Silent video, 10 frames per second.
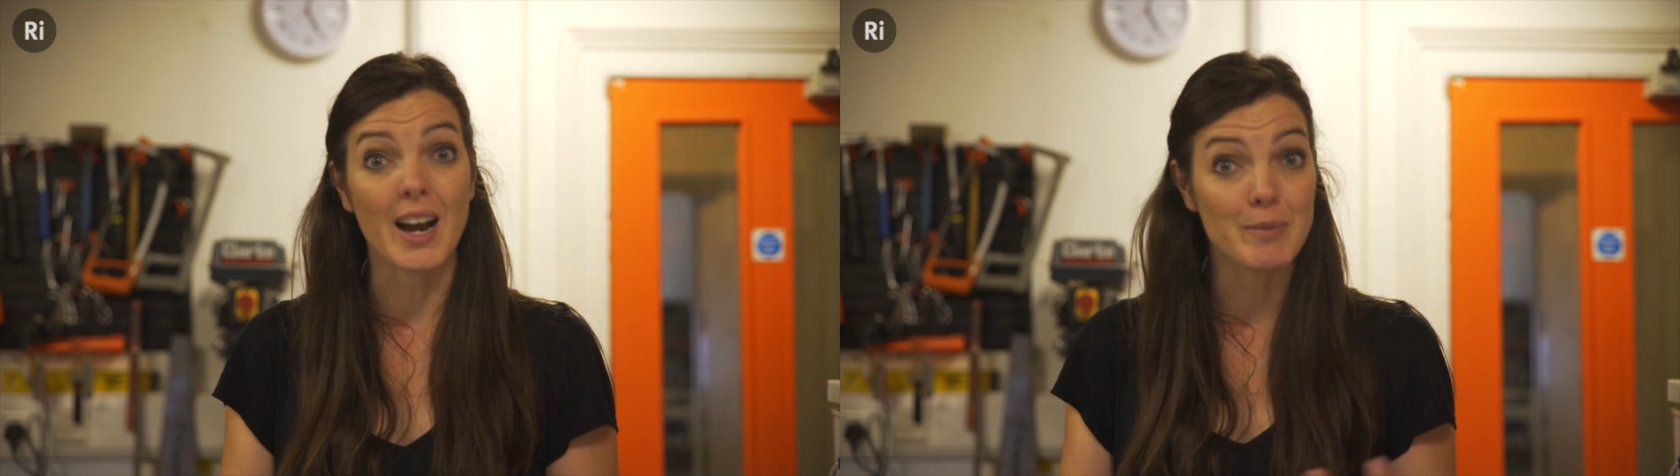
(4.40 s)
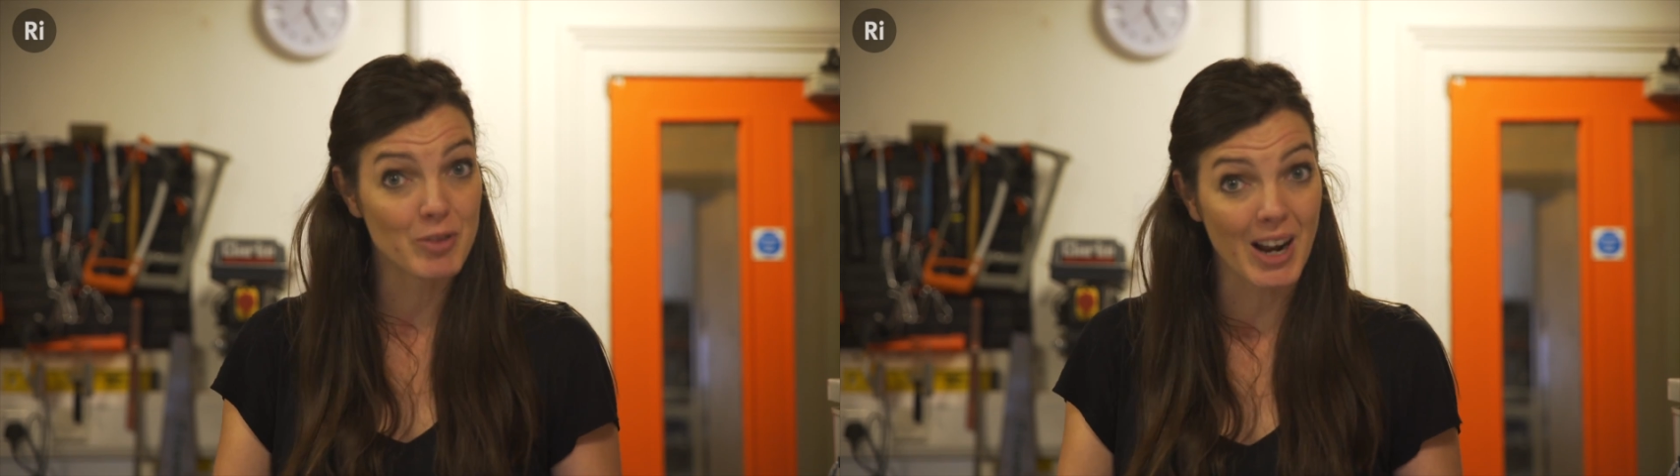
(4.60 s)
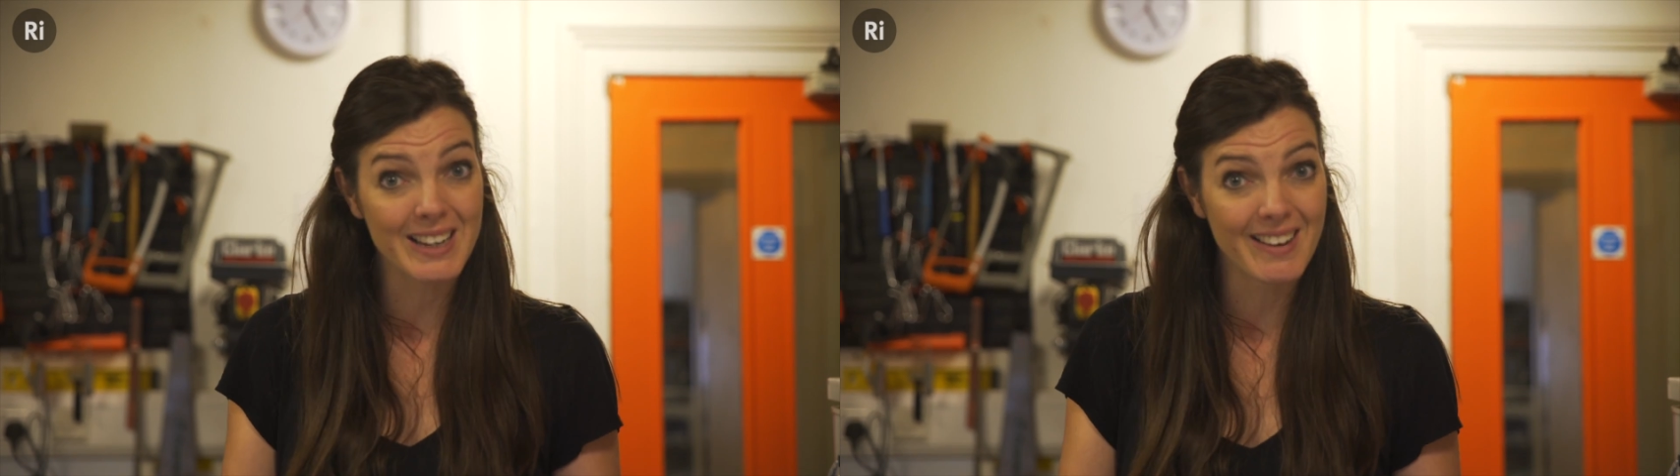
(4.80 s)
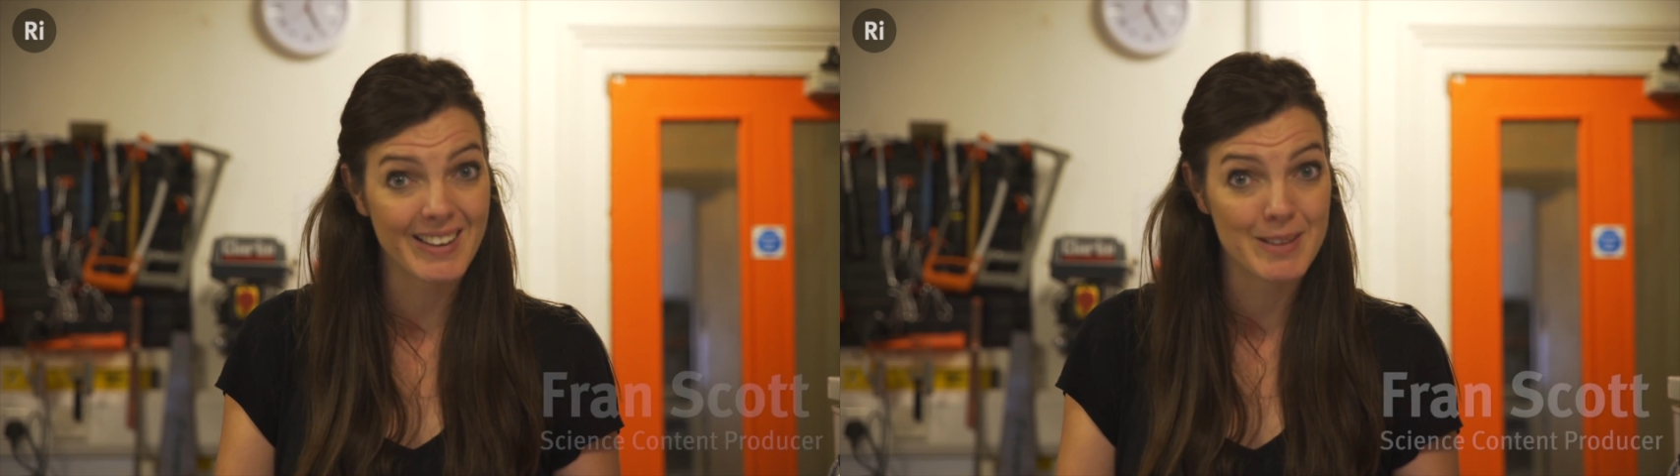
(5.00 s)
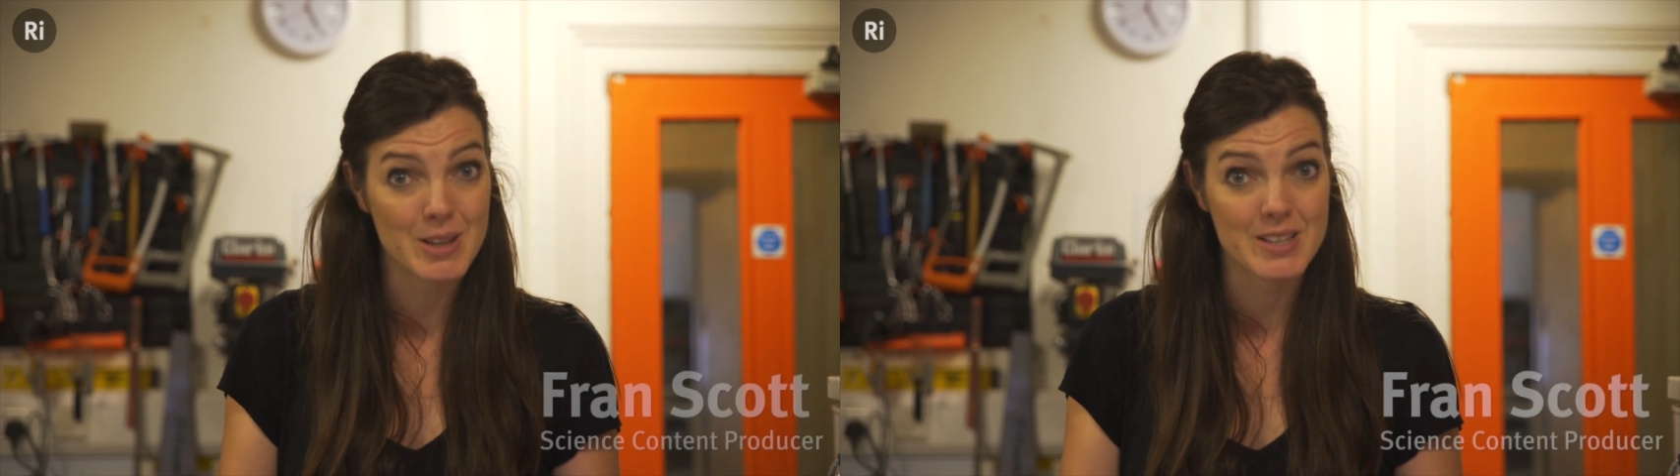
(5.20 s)
I'm Fran.
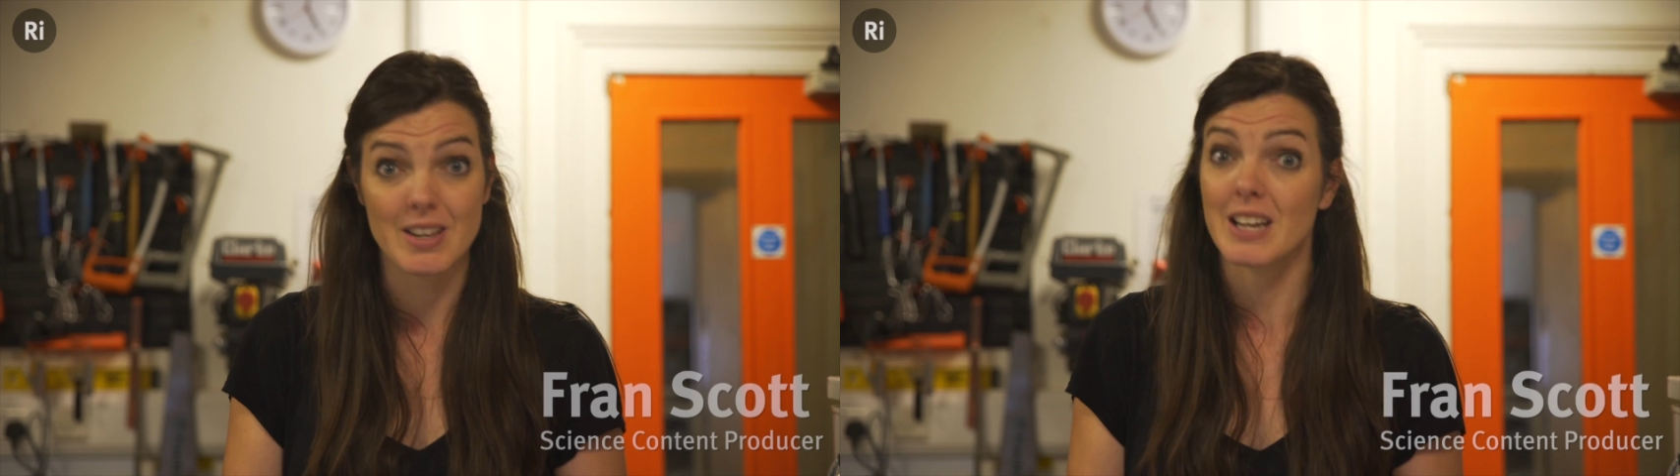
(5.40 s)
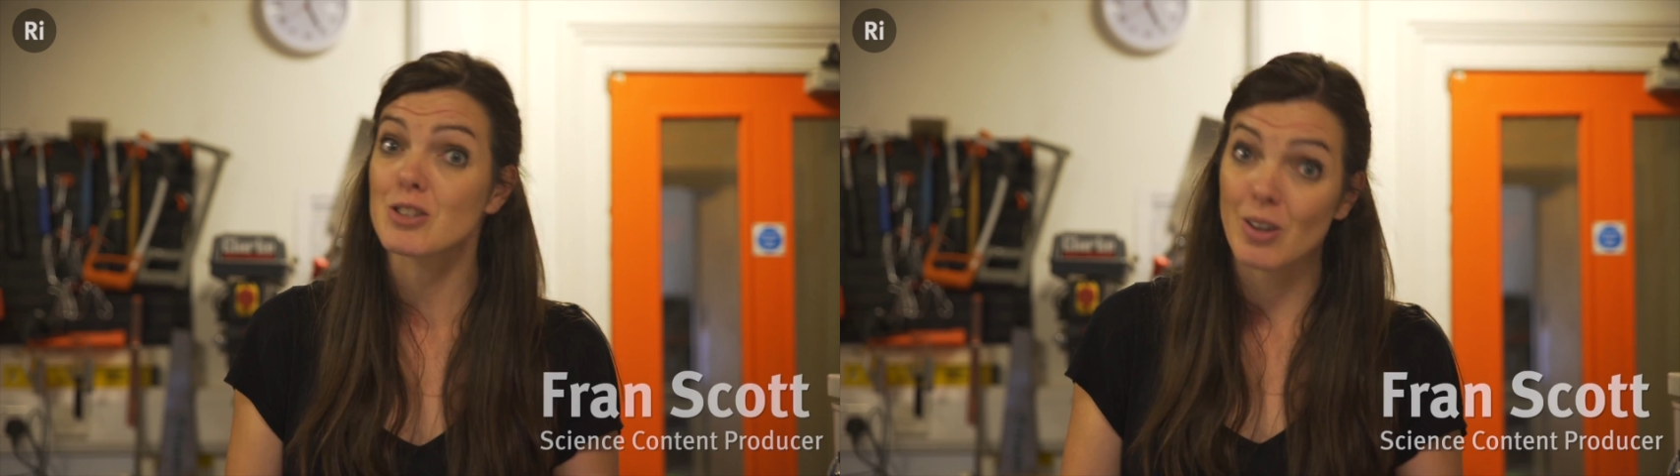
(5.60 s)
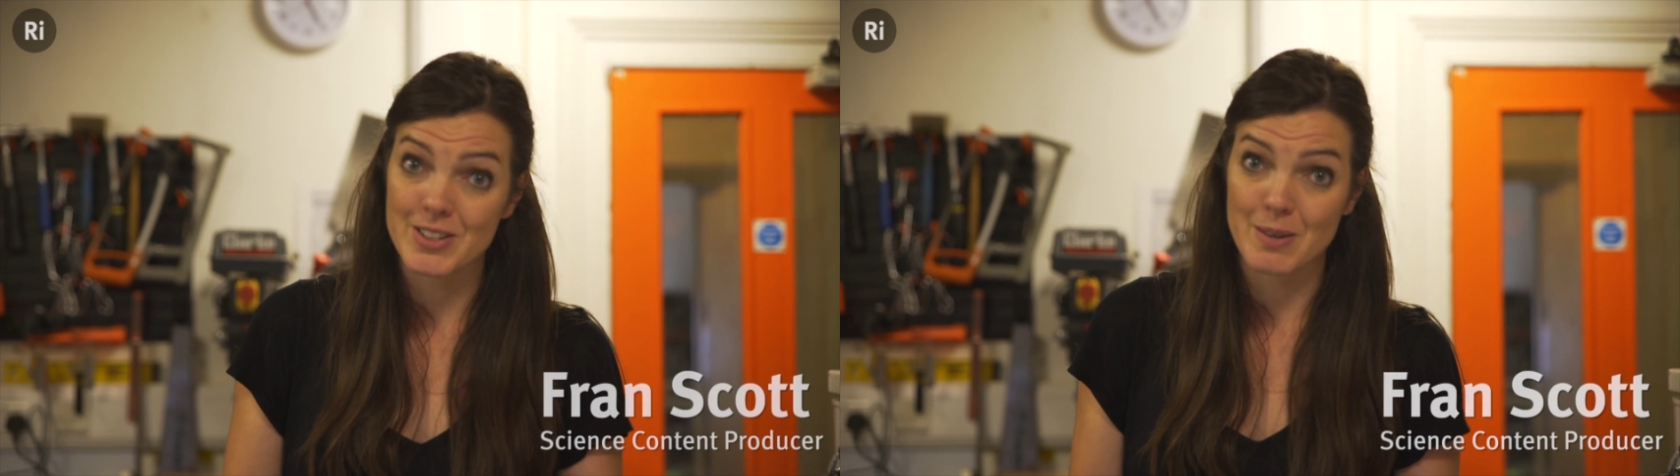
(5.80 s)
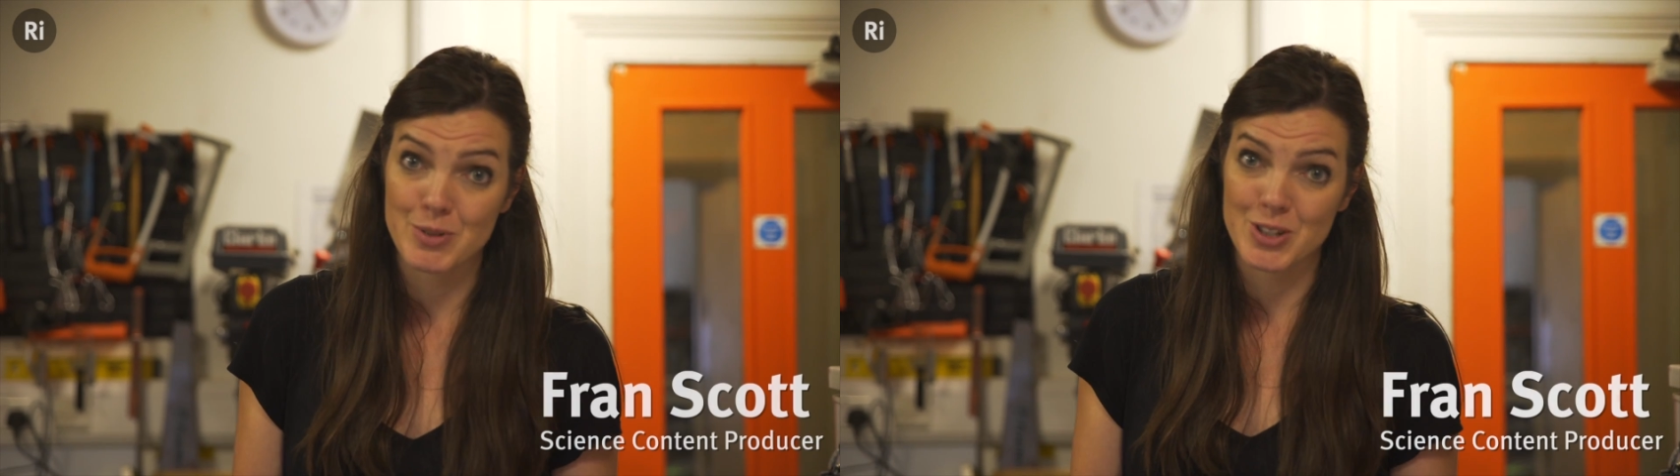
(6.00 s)
I'm the science content